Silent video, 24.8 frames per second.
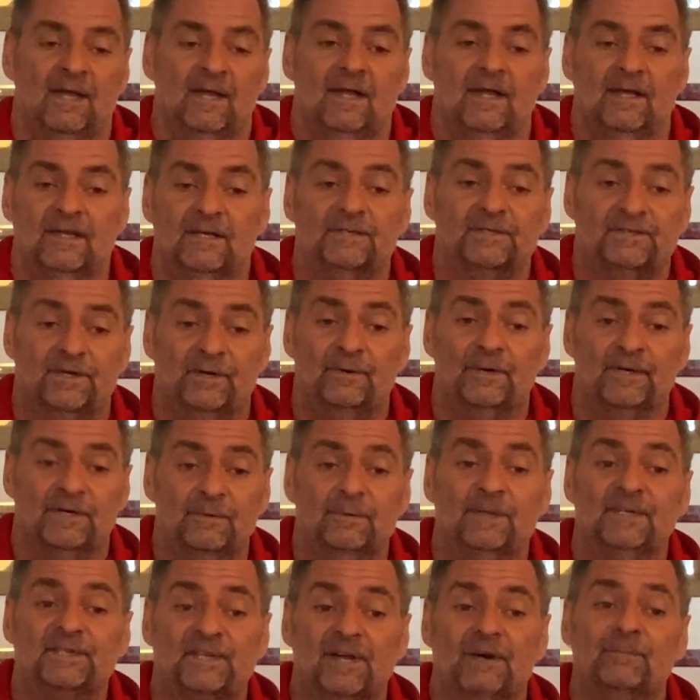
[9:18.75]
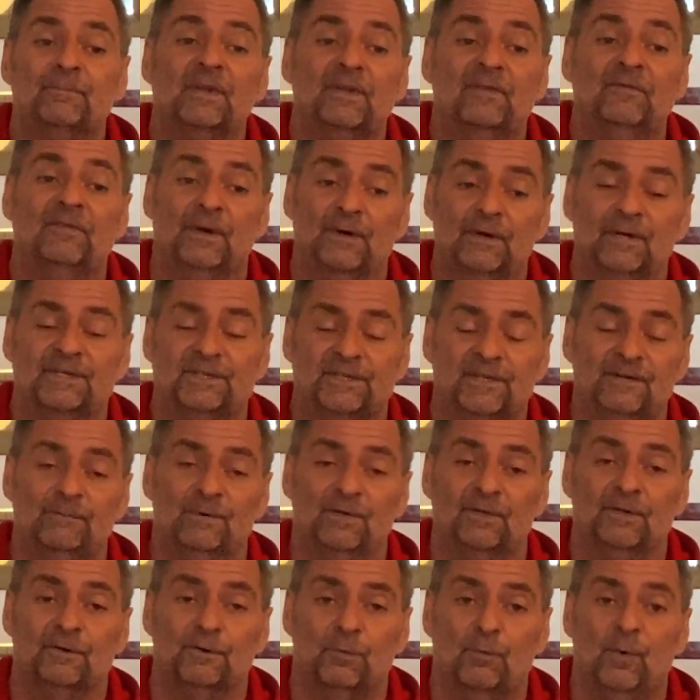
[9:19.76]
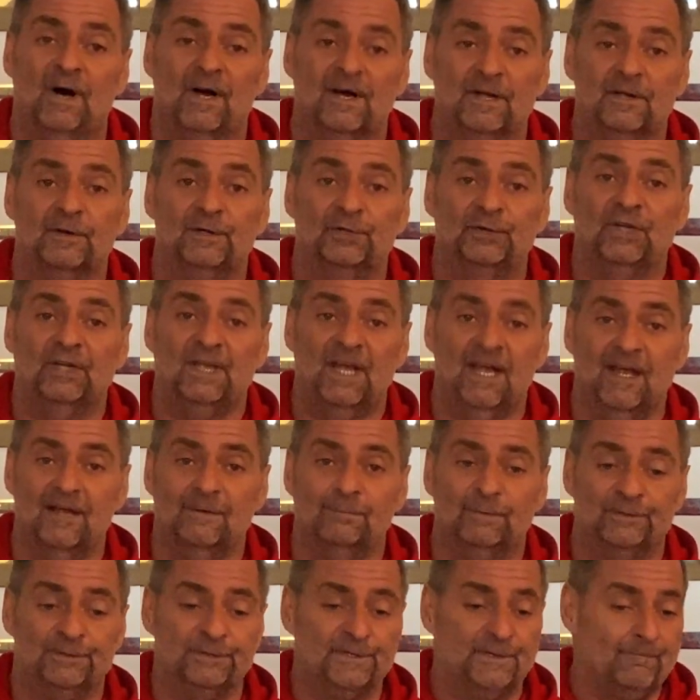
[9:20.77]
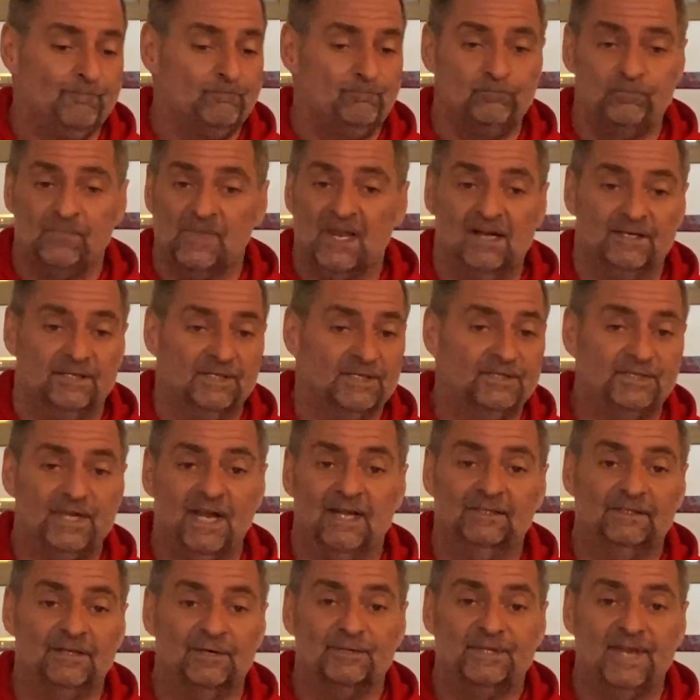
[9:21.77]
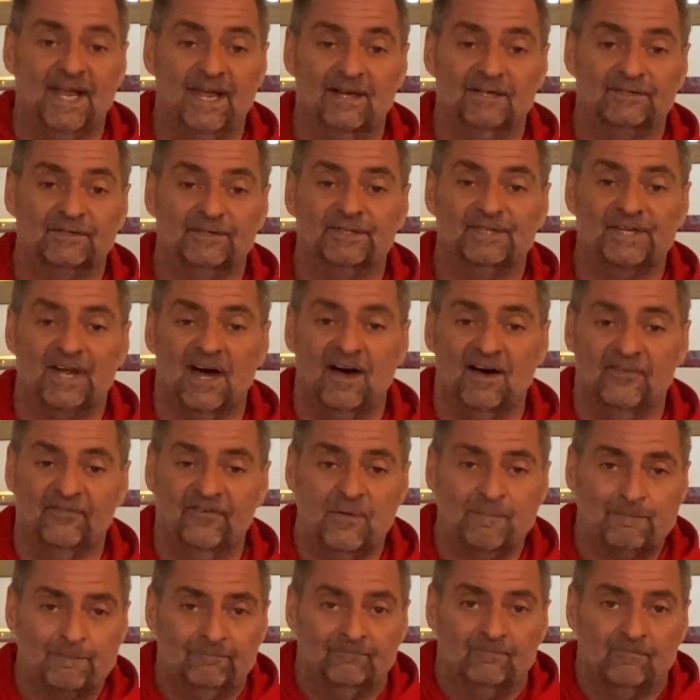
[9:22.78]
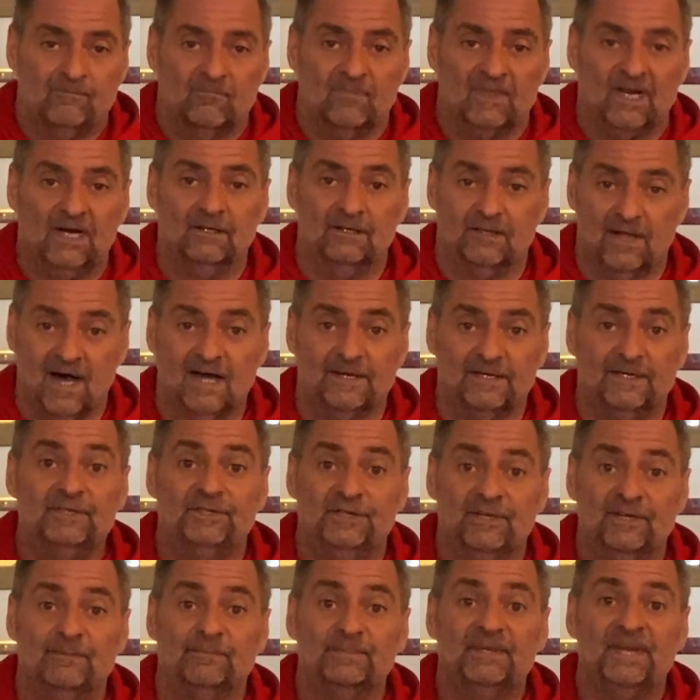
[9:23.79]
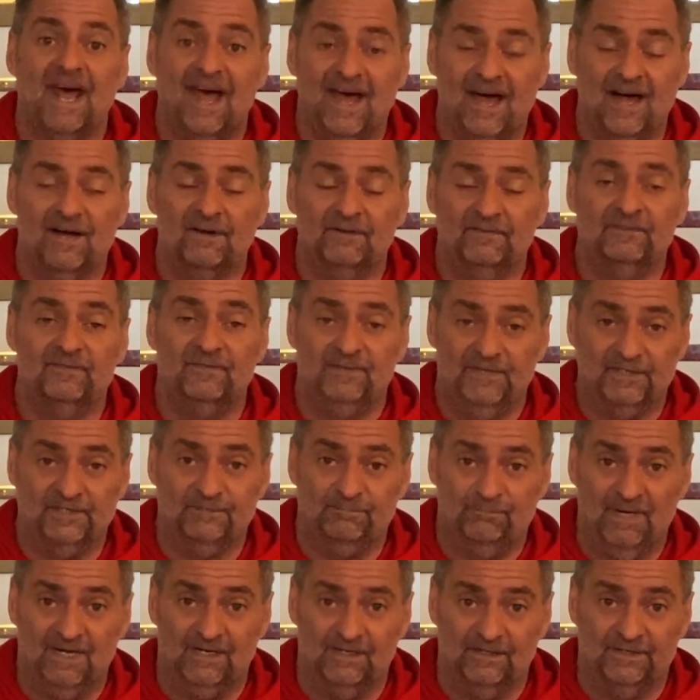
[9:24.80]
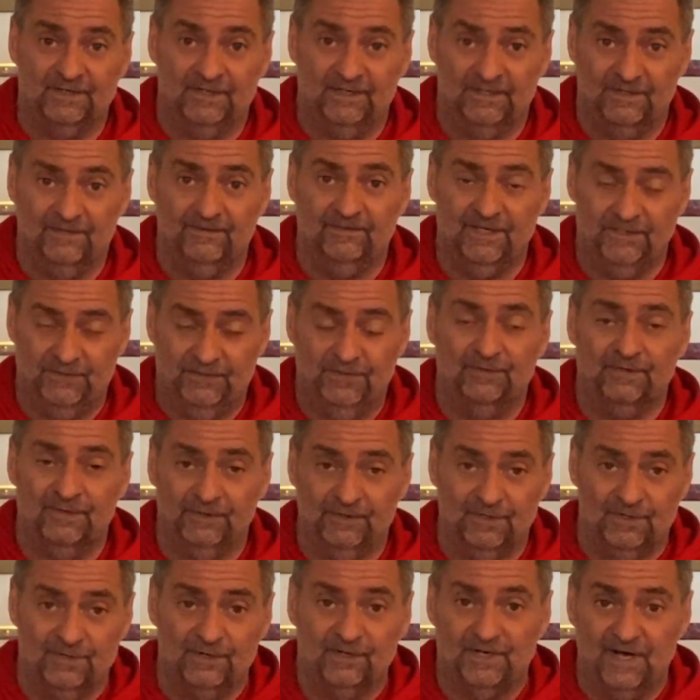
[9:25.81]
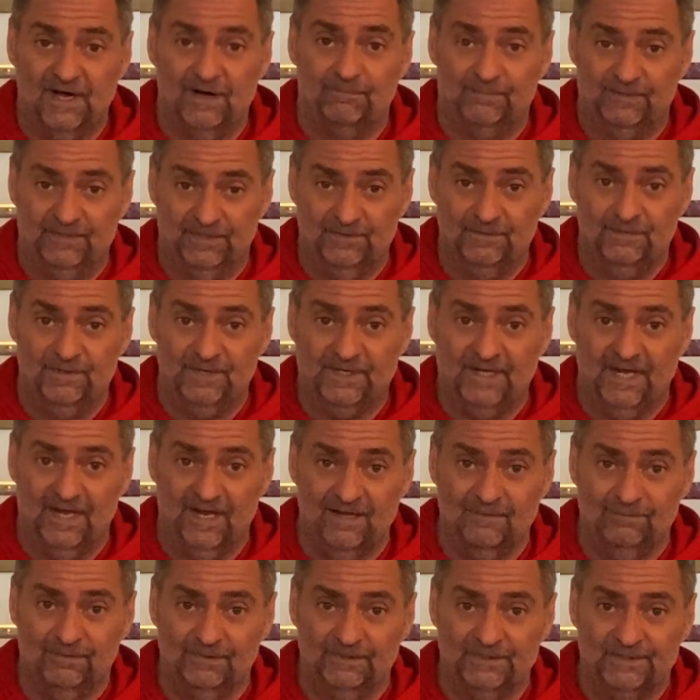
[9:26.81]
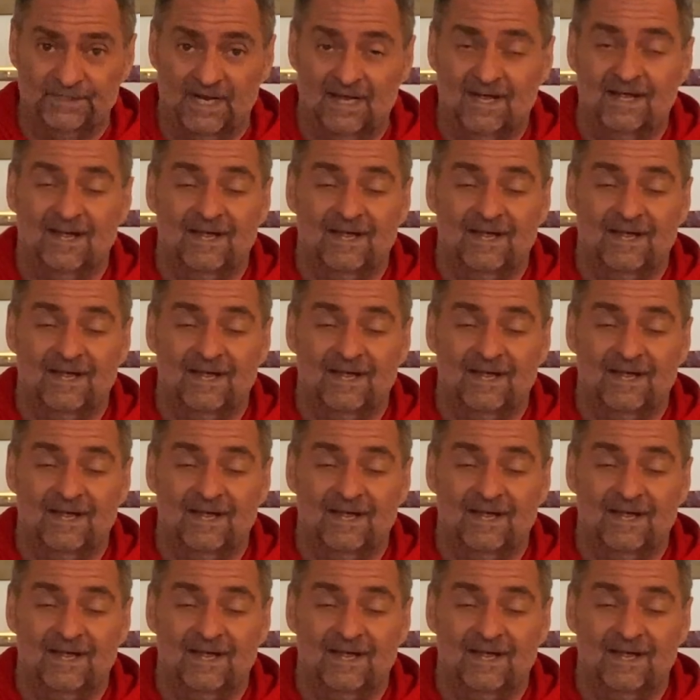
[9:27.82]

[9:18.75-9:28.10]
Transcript: is going to be something very similar while you're at the cables. Just take those handles off. A lot of gyms have this belt that you can hook up to the cables.